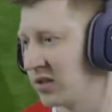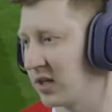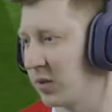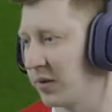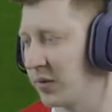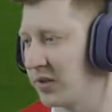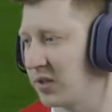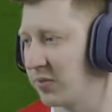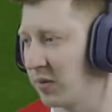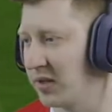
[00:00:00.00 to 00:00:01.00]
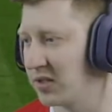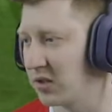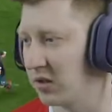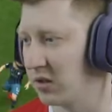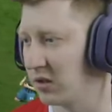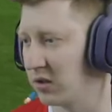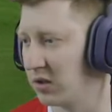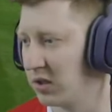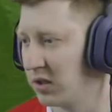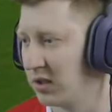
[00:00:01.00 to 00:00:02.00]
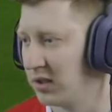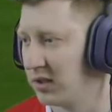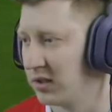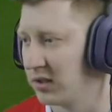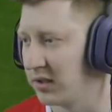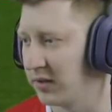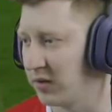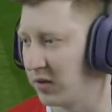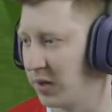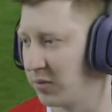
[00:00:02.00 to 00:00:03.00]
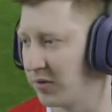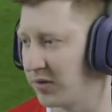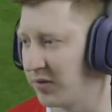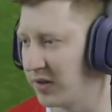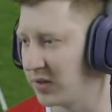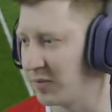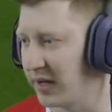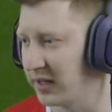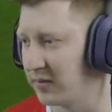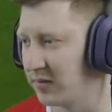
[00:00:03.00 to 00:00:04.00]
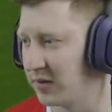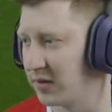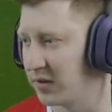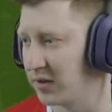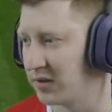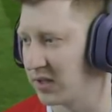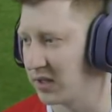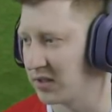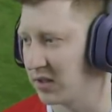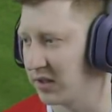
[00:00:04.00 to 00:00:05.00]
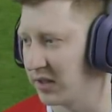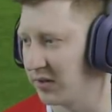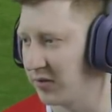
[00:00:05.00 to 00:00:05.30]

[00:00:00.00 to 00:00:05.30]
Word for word: Nice tackle by Quincy Promes. They have got a number of defenders back. So they are starting